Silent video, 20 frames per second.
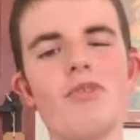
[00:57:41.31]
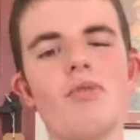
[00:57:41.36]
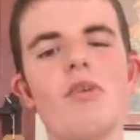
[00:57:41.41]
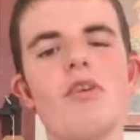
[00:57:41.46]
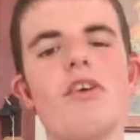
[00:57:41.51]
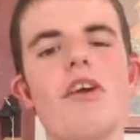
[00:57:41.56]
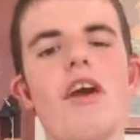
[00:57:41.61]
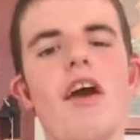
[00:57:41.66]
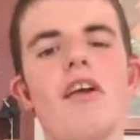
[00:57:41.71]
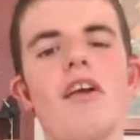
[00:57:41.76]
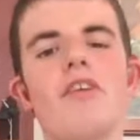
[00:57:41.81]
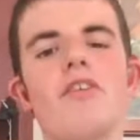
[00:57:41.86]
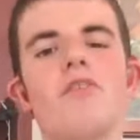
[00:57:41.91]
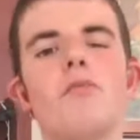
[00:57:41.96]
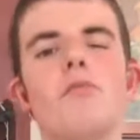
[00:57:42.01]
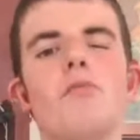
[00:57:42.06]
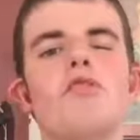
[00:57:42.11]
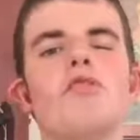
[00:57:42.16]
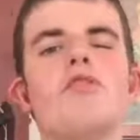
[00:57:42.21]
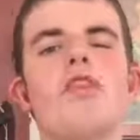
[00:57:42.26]
It's really added
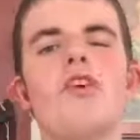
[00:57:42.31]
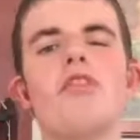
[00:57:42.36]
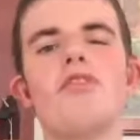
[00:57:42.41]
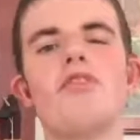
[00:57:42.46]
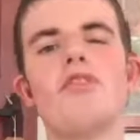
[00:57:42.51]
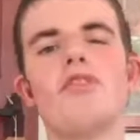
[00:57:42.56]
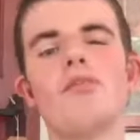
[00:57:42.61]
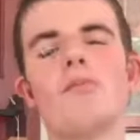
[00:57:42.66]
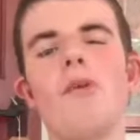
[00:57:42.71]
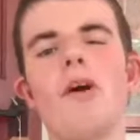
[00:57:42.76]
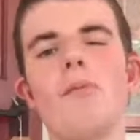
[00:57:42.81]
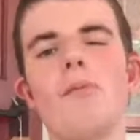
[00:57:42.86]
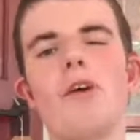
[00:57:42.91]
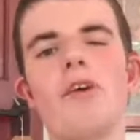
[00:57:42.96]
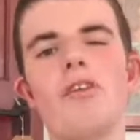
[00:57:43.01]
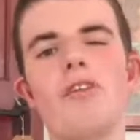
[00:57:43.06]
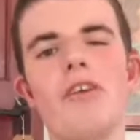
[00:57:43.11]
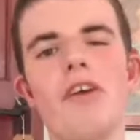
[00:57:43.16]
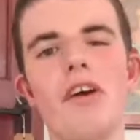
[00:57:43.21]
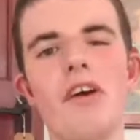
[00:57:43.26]
some structure to my
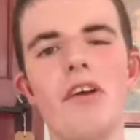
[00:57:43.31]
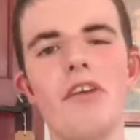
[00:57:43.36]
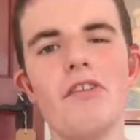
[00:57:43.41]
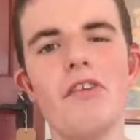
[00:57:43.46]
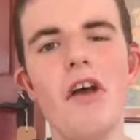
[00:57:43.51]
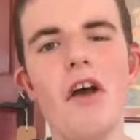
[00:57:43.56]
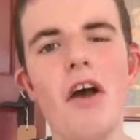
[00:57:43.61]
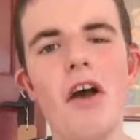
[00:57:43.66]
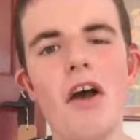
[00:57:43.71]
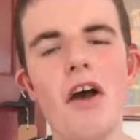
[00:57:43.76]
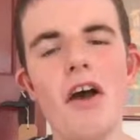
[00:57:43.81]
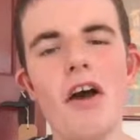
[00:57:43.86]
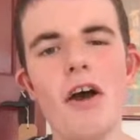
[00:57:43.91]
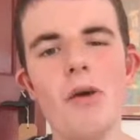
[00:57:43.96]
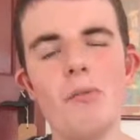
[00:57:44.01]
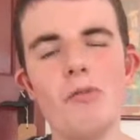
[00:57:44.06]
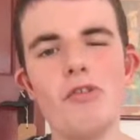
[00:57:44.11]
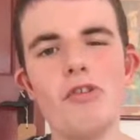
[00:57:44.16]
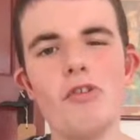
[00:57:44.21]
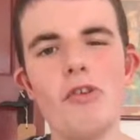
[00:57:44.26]
Mondays
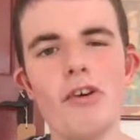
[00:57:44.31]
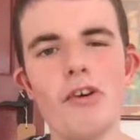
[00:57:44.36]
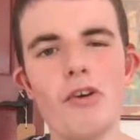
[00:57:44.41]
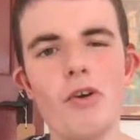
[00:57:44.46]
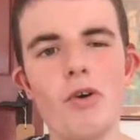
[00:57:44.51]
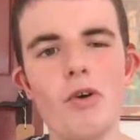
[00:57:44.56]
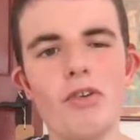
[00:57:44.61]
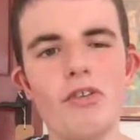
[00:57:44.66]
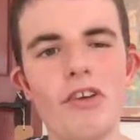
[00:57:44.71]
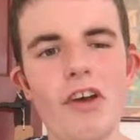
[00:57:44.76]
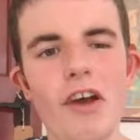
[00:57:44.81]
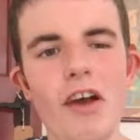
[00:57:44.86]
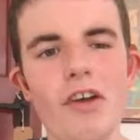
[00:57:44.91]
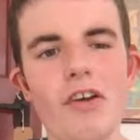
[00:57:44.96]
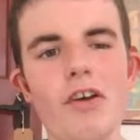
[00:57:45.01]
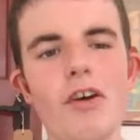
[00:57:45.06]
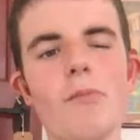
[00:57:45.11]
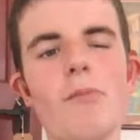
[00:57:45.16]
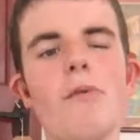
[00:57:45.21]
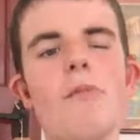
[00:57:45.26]
during
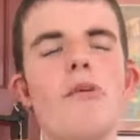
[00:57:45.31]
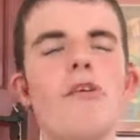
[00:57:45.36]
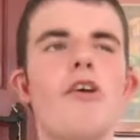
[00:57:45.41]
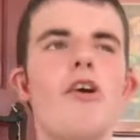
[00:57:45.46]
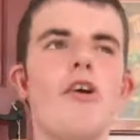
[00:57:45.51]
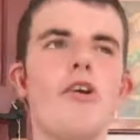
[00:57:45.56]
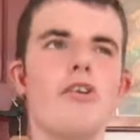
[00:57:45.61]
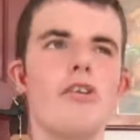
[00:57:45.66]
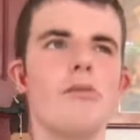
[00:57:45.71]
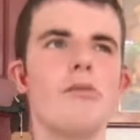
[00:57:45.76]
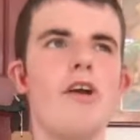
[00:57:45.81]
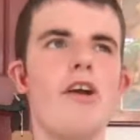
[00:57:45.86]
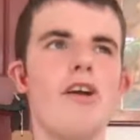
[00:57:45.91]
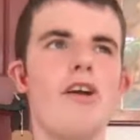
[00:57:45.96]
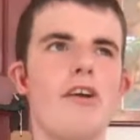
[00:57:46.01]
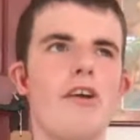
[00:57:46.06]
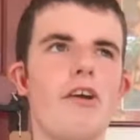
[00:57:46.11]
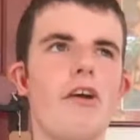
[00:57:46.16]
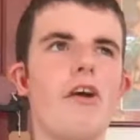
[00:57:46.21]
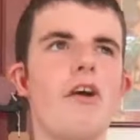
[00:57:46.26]
lockdown. I remember going on the
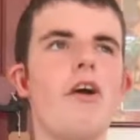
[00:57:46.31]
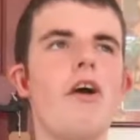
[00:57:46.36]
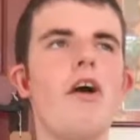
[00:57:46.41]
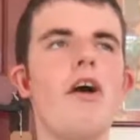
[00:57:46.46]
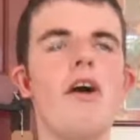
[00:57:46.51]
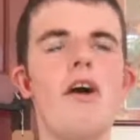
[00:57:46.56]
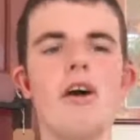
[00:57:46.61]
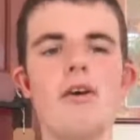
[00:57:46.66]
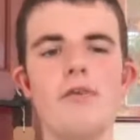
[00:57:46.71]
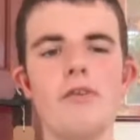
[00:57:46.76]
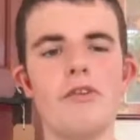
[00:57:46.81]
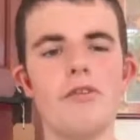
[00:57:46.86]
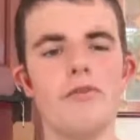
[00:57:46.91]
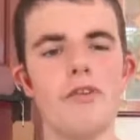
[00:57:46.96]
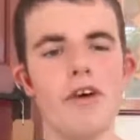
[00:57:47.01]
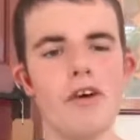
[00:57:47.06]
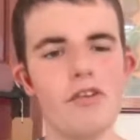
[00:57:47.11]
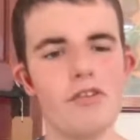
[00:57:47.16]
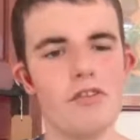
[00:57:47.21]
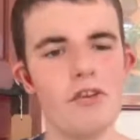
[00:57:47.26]
radio for the
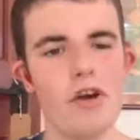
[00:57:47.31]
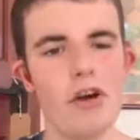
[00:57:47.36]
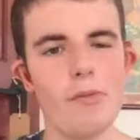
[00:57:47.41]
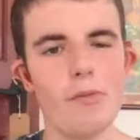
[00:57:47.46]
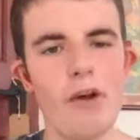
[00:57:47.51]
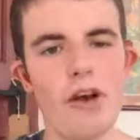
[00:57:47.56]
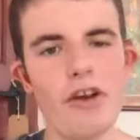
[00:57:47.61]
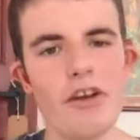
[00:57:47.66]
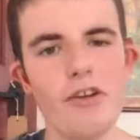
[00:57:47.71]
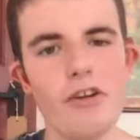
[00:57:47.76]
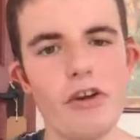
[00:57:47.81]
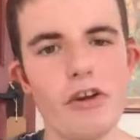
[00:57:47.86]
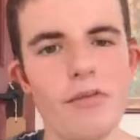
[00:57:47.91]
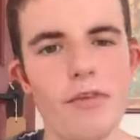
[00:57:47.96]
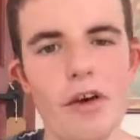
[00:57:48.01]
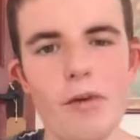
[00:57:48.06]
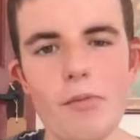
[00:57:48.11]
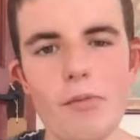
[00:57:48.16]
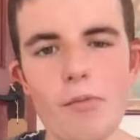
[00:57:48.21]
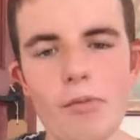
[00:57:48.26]
first time back in
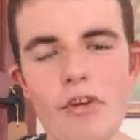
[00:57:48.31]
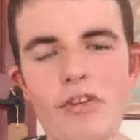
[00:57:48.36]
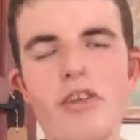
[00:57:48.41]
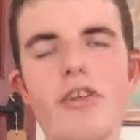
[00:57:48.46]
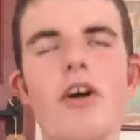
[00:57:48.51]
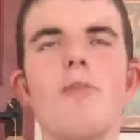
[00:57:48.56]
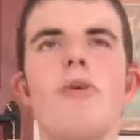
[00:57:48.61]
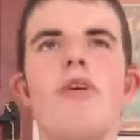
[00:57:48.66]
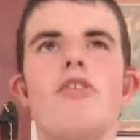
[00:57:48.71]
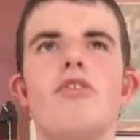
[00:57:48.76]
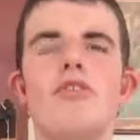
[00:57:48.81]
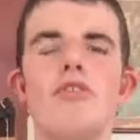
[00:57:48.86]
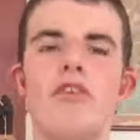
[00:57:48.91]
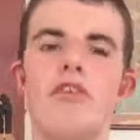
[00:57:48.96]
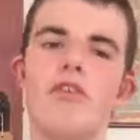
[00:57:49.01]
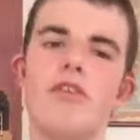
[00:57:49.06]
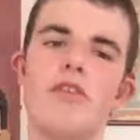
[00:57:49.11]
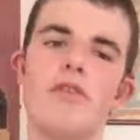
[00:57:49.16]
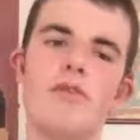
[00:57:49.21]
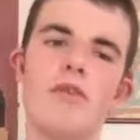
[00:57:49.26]
November. I think I mentioned
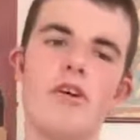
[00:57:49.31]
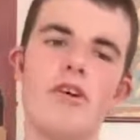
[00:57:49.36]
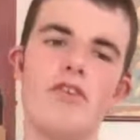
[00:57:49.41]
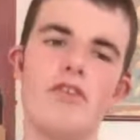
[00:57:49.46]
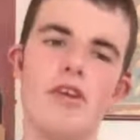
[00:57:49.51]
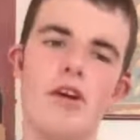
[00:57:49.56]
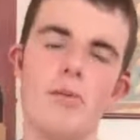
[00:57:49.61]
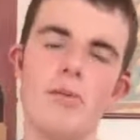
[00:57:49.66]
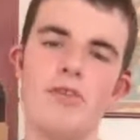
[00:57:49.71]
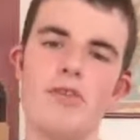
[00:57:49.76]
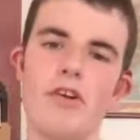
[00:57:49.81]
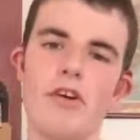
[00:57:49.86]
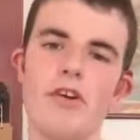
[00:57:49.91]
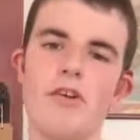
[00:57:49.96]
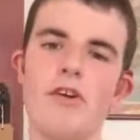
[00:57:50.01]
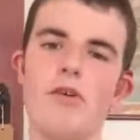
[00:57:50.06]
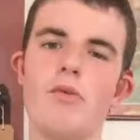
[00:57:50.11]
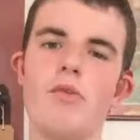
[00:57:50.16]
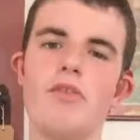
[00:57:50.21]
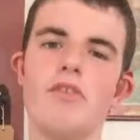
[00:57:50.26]
this on the first
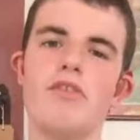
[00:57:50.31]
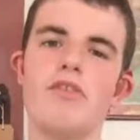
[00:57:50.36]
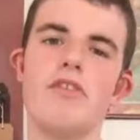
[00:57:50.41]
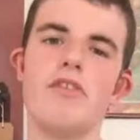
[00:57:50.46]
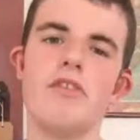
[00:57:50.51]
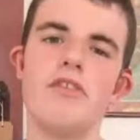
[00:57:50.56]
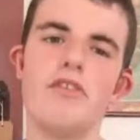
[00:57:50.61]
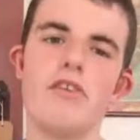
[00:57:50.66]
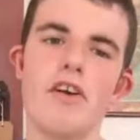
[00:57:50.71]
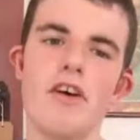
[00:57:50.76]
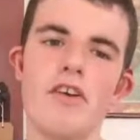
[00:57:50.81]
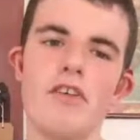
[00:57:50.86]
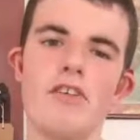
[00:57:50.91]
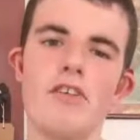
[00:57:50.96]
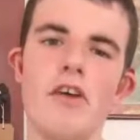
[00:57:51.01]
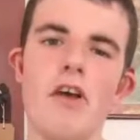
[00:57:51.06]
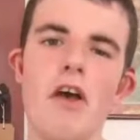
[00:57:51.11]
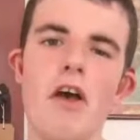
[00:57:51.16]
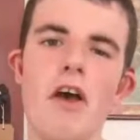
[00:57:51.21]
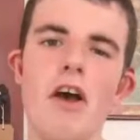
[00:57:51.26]
episode, and it was to
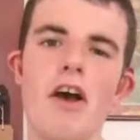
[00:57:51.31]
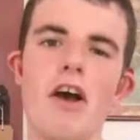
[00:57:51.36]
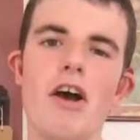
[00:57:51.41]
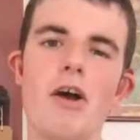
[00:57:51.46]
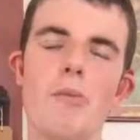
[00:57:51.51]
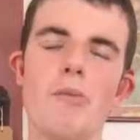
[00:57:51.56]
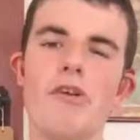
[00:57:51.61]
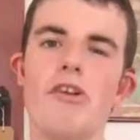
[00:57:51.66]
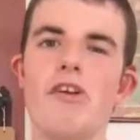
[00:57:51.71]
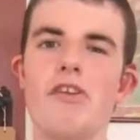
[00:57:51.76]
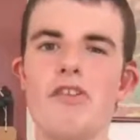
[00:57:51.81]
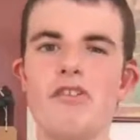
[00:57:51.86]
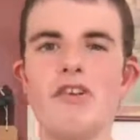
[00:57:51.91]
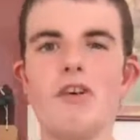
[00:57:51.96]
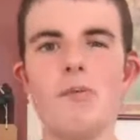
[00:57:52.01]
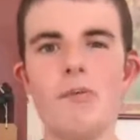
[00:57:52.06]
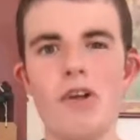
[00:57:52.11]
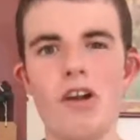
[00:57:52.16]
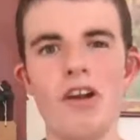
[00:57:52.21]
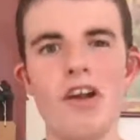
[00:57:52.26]
discuss the
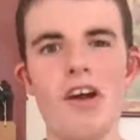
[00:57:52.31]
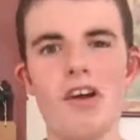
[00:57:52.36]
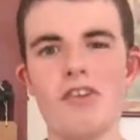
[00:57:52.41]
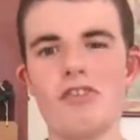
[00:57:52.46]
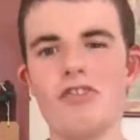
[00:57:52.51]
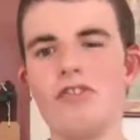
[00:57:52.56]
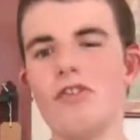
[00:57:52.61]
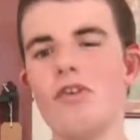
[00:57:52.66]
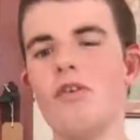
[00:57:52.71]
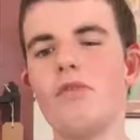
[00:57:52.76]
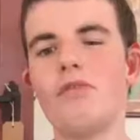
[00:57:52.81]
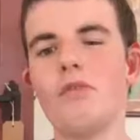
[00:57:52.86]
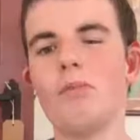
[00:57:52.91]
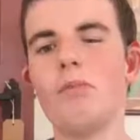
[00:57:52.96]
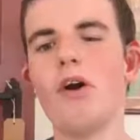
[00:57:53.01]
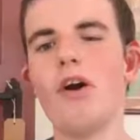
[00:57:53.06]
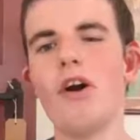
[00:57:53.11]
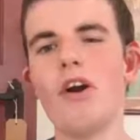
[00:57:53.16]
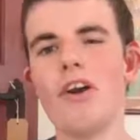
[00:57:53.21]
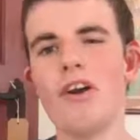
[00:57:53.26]
general election and offer
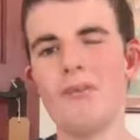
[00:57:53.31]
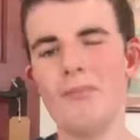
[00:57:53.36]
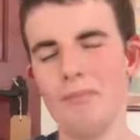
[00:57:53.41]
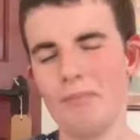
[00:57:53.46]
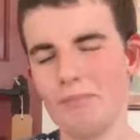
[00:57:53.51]
my